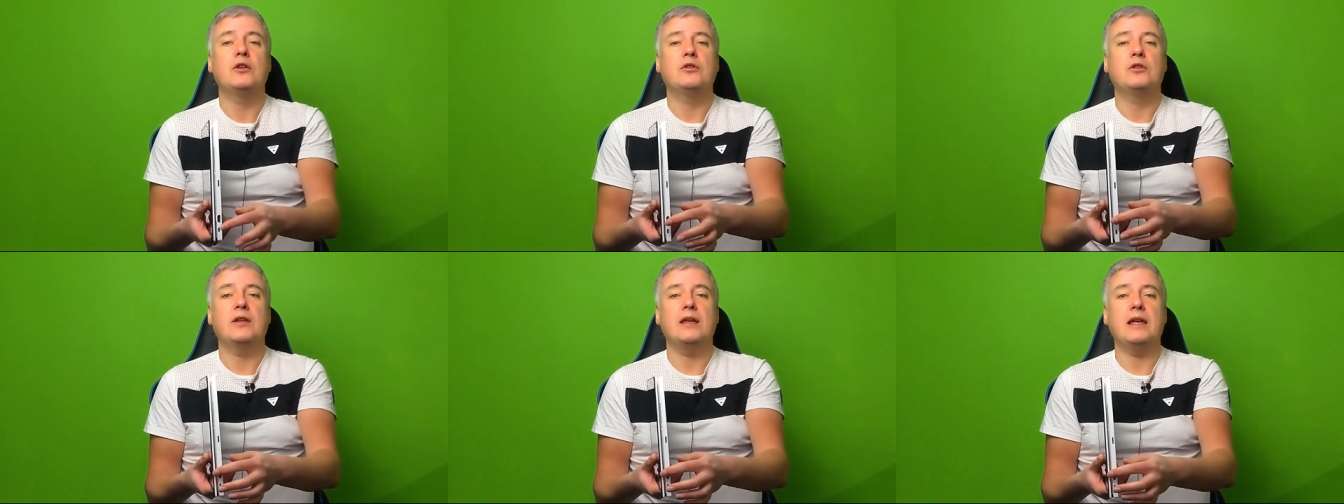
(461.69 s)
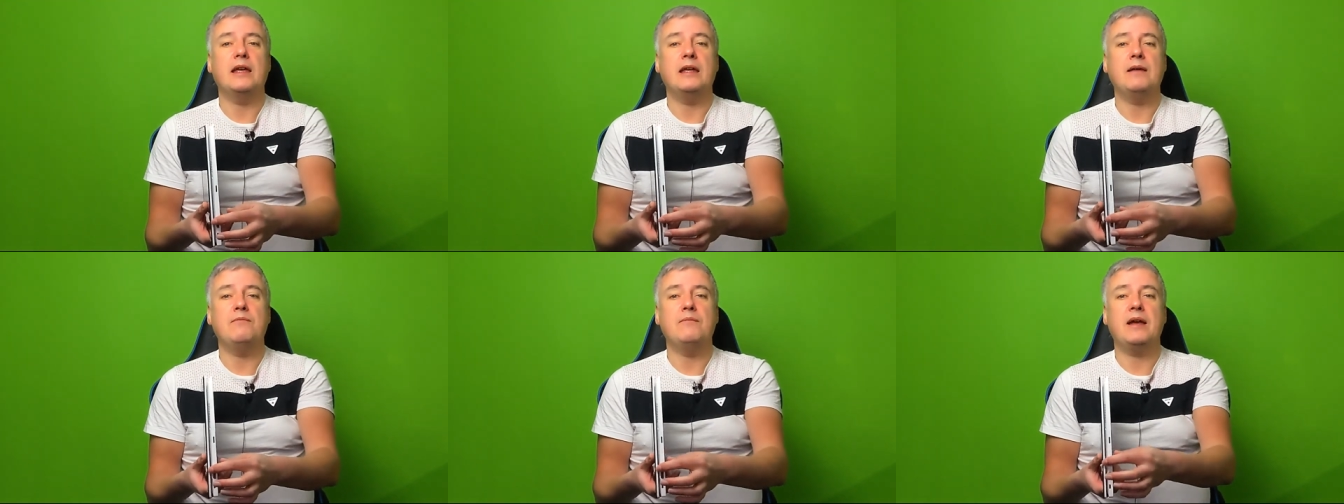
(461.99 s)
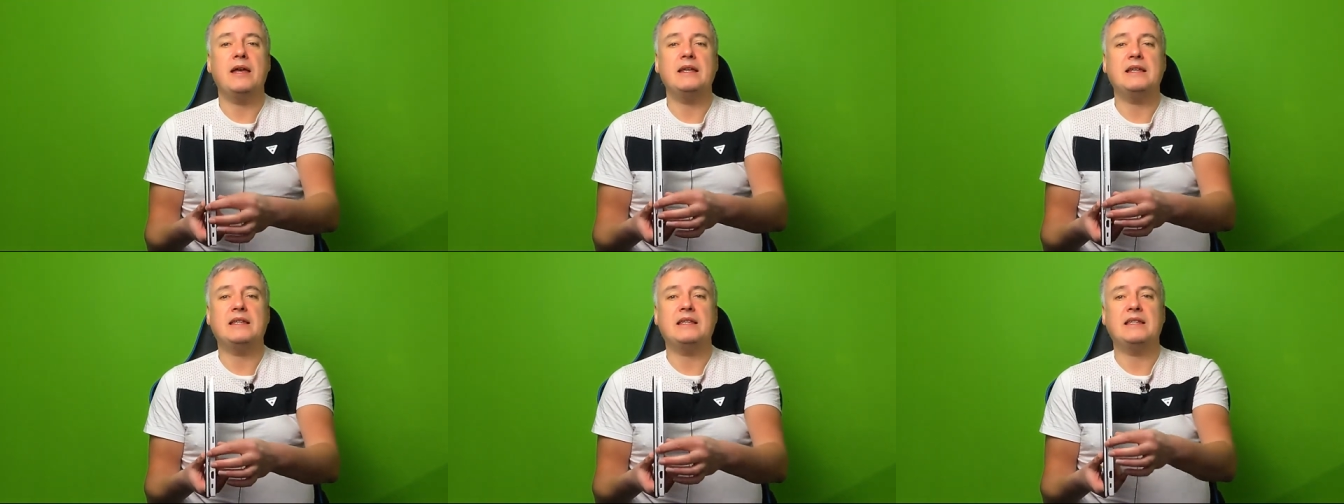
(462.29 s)
it
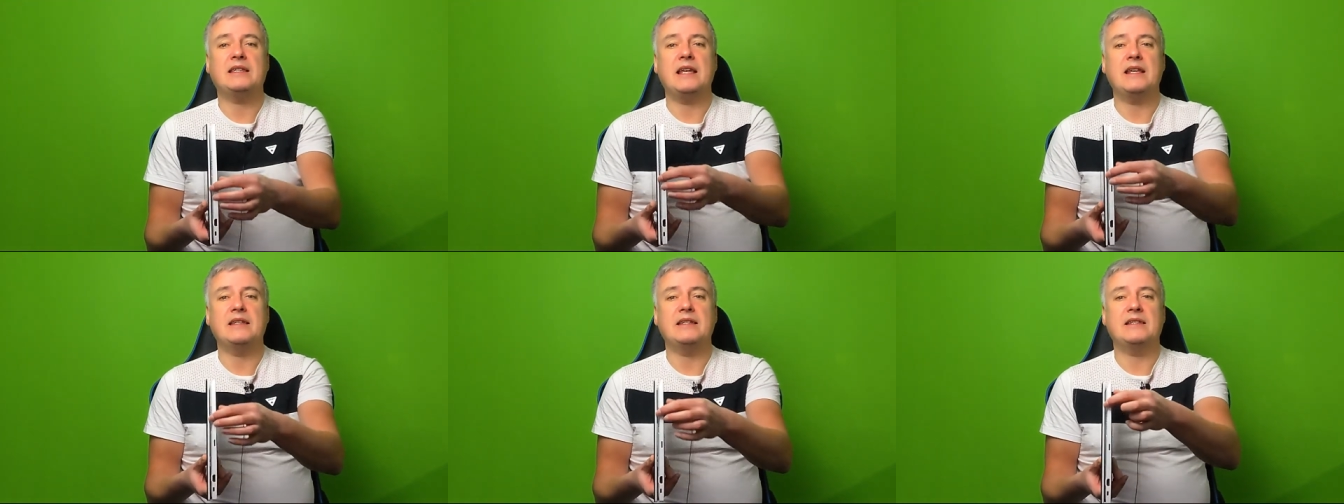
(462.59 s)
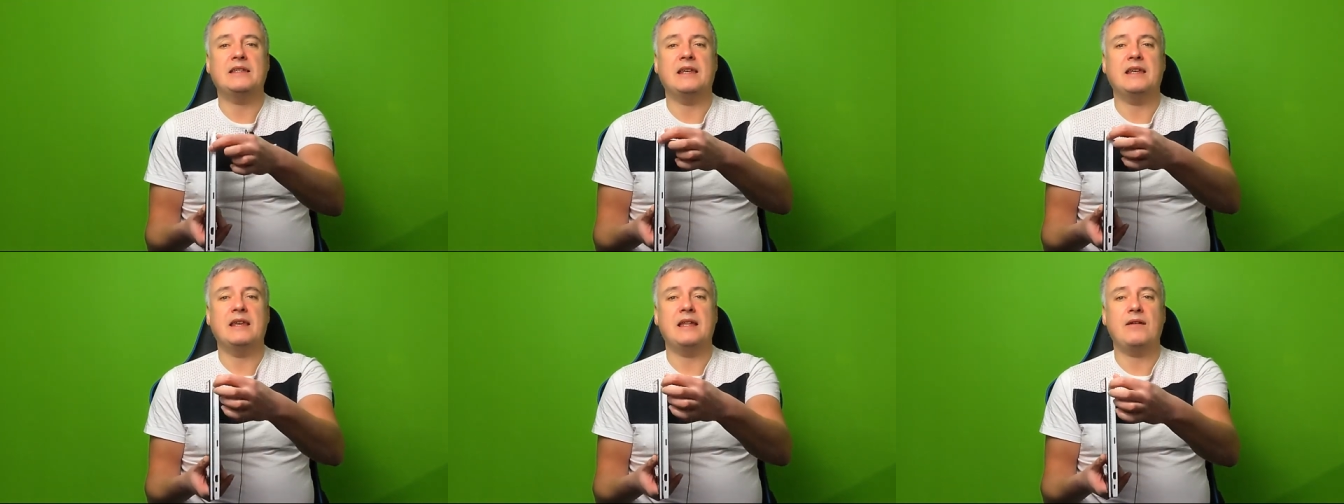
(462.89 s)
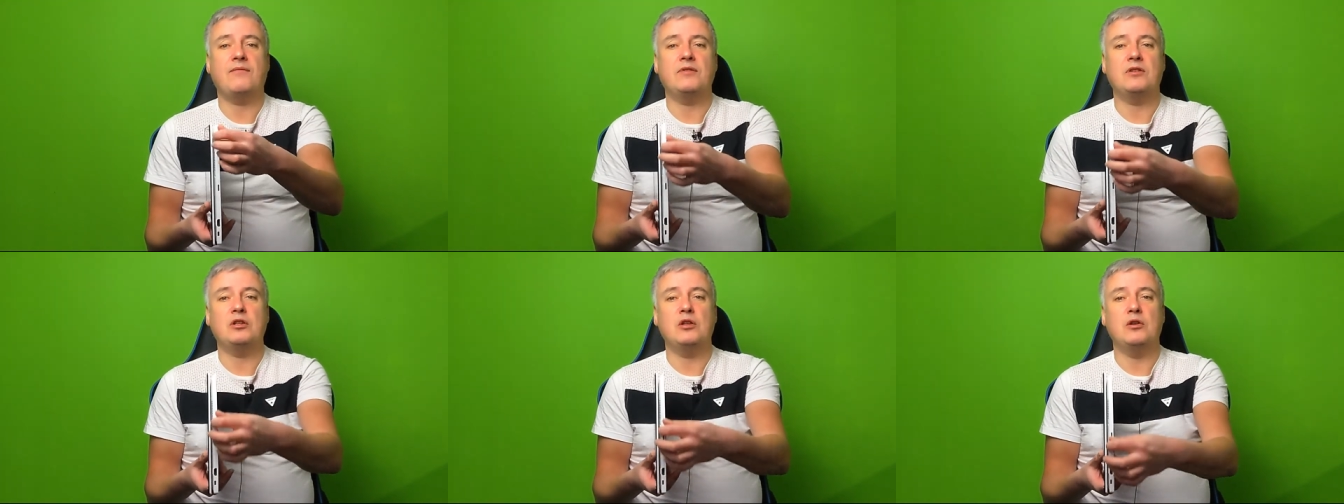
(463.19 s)
makes sense that they
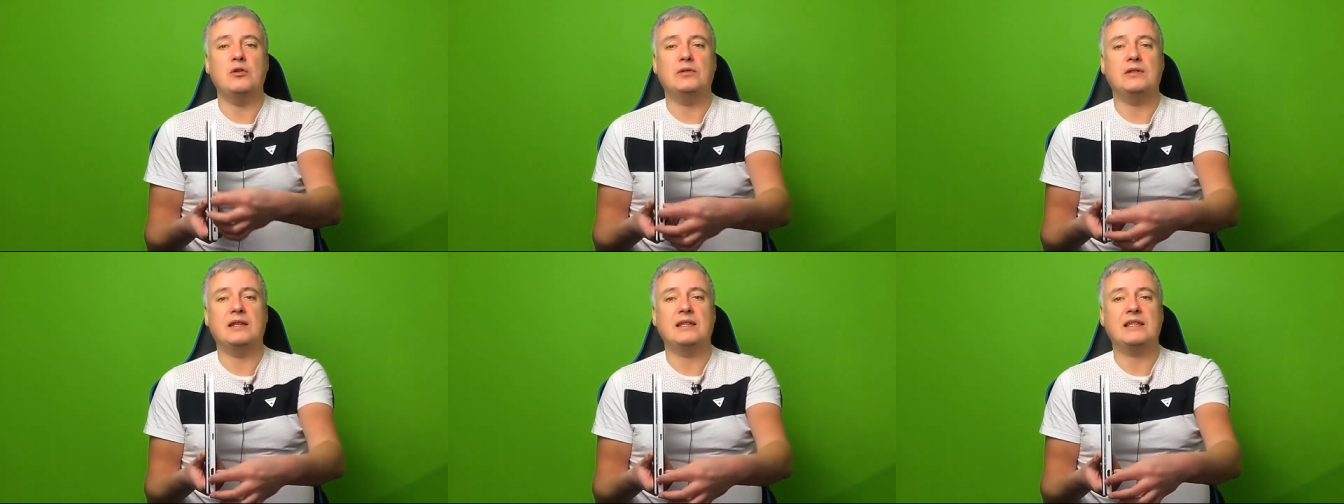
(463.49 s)
haven't used a